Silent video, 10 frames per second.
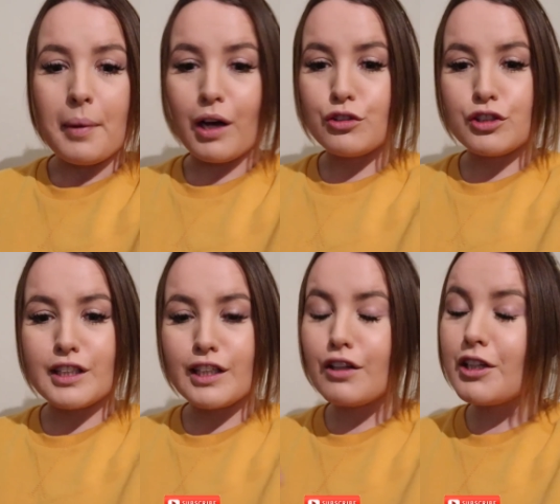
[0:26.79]
but I'll just
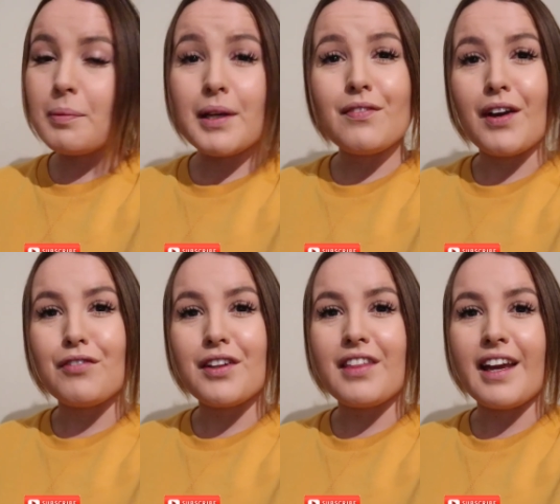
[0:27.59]
include a bit of
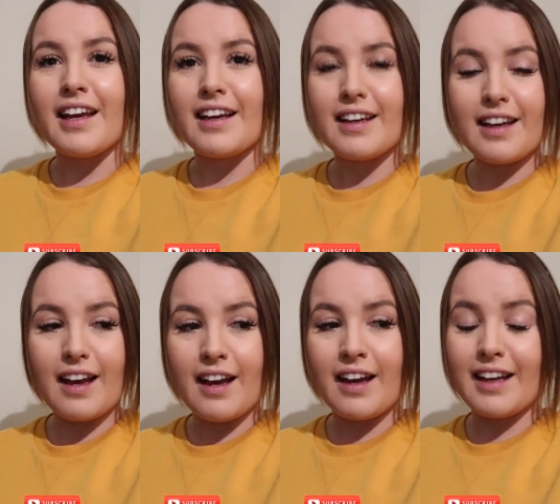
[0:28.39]
everything
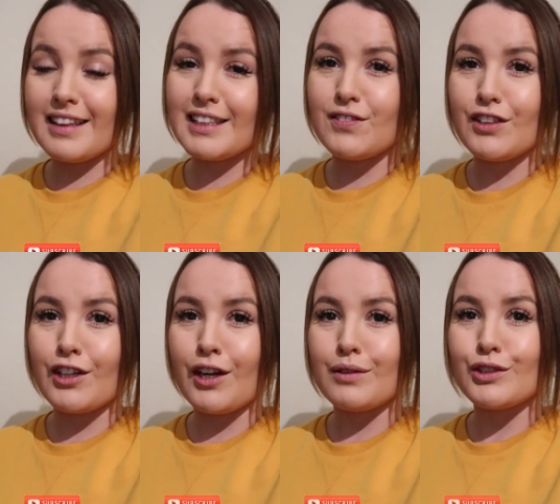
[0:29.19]
in this
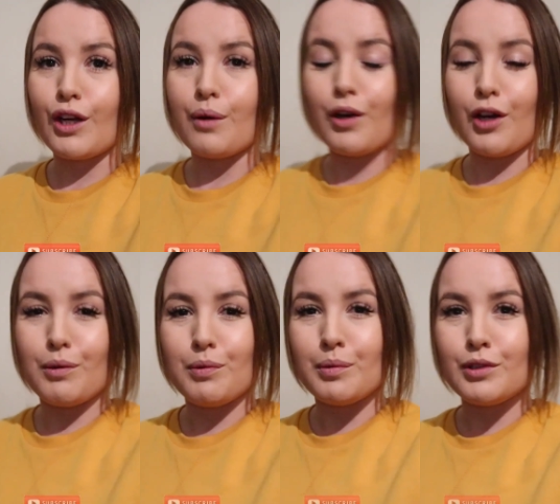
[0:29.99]
video, so I
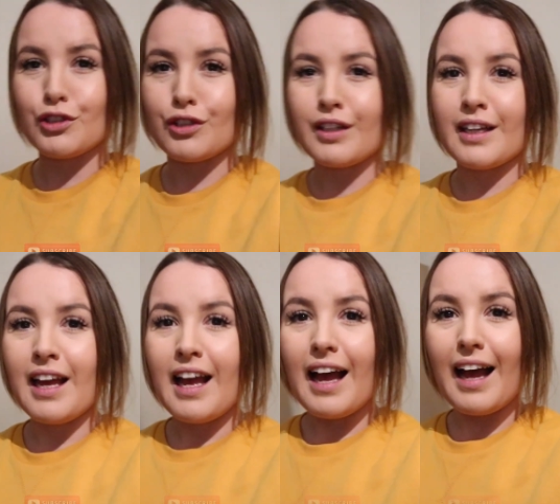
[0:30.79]
hope you enjoy
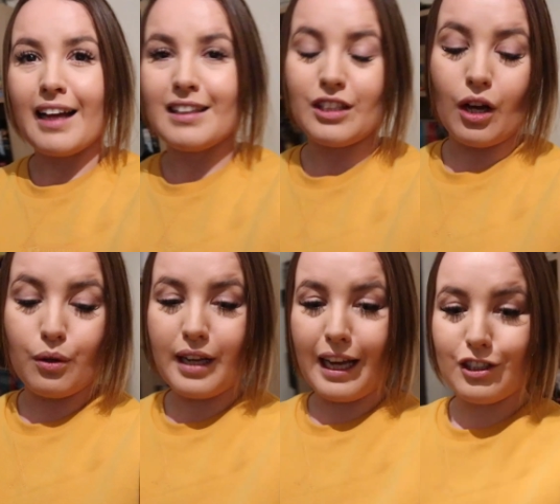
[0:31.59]
and
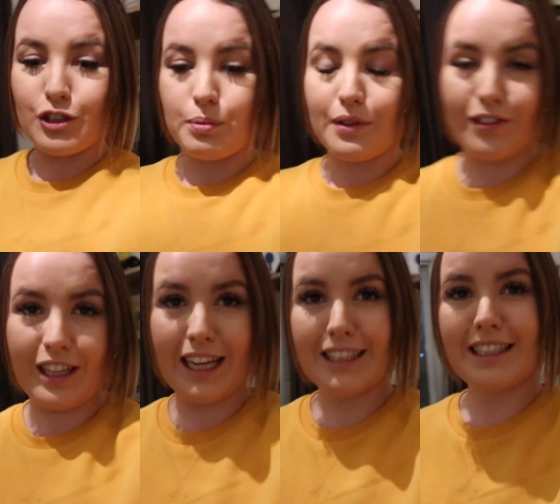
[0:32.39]
I'll catch up with you
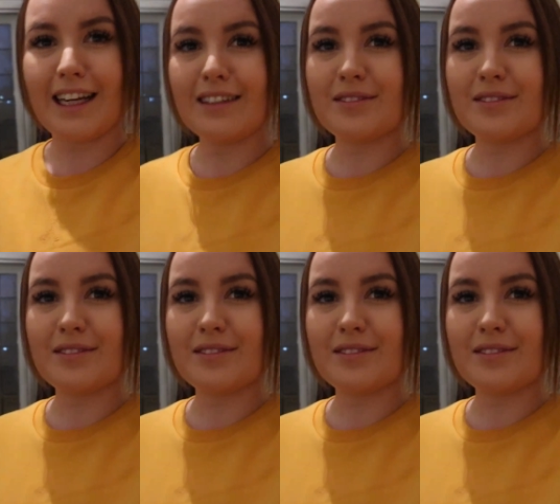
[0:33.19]
later.